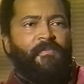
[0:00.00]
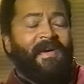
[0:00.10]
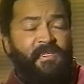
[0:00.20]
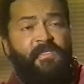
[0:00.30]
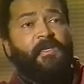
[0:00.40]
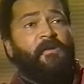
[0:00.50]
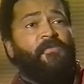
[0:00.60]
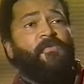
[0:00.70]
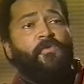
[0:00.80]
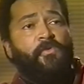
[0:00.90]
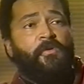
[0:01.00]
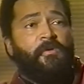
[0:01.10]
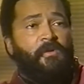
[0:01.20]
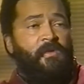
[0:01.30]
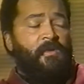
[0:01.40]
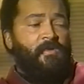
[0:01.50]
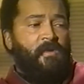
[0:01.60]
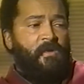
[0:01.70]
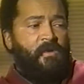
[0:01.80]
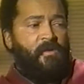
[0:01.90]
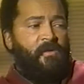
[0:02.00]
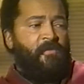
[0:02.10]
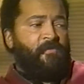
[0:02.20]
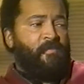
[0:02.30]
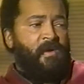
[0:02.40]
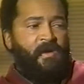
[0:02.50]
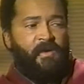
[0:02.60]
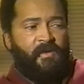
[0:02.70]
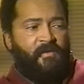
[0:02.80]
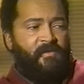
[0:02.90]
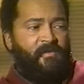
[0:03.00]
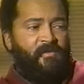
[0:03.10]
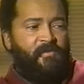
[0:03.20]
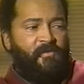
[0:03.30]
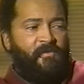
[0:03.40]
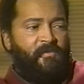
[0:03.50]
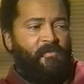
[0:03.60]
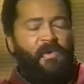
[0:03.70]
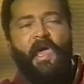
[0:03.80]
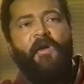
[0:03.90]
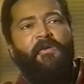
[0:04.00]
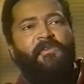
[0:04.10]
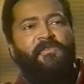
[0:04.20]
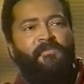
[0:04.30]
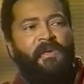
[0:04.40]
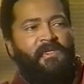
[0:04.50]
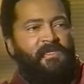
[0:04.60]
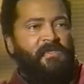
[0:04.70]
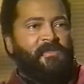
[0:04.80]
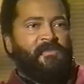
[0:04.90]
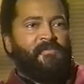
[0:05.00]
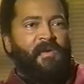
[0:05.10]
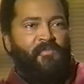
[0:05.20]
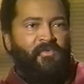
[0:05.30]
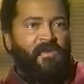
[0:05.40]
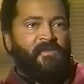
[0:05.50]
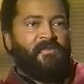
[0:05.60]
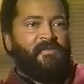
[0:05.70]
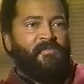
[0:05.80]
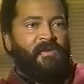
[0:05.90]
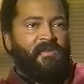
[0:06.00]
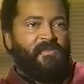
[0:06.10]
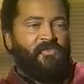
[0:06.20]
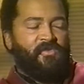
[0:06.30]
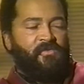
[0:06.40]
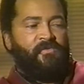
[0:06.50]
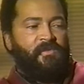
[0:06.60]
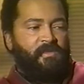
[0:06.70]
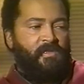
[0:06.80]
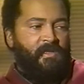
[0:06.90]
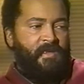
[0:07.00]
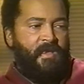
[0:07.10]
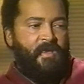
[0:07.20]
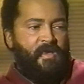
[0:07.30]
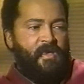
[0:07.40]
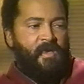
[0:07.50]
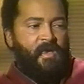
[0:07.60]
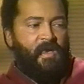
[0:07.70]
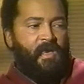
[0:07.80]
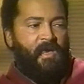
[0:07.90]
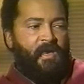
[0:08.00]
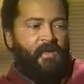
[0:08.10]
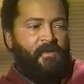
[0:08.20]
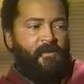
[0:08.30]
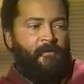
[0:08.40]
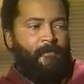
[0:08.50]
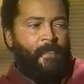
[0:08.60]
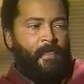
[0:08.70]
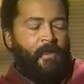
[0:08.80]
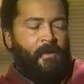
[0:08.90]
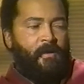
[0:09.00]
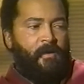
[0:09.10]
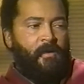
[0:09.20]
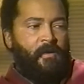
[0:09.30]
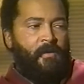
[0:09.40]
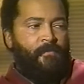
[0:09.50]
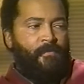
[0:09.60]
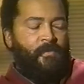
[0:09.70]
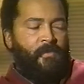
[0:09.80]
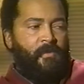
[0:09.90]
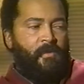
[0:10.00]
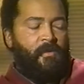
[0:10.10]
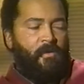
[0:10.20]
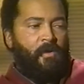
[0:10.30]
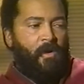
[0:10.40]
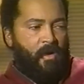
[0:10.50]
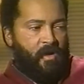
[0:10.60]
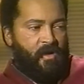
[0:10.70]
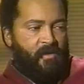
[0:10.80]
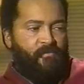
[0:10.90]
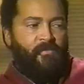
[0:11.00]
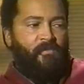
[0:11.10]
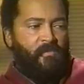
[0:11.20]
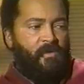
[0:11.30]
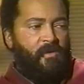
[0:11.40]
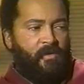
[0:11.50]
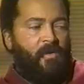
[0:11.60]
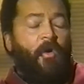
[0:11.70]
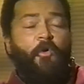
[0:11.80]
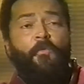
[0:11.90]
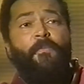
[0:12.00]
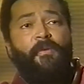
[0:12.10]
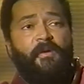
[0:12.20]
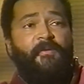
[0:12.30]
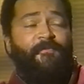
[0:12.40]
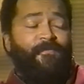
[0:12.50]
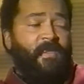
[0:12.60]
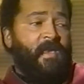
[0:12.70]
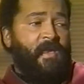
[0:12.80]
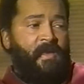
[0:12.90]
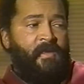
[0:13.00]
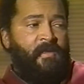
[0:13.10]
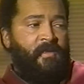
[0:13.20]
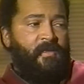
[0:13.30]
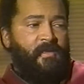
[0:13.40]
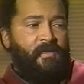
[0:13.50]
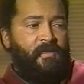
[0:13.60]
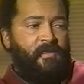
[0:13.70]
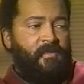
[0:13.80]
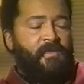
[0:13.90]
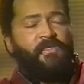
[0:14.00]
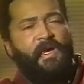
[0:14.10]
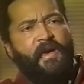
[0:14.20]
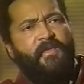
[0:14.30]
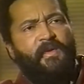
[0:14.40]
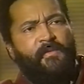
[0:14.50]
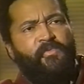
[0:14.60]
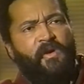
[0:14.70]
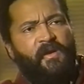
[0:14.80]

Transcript: of myself or of my parents and my sisters and my brothers and my children. And uh, uh, hope and design that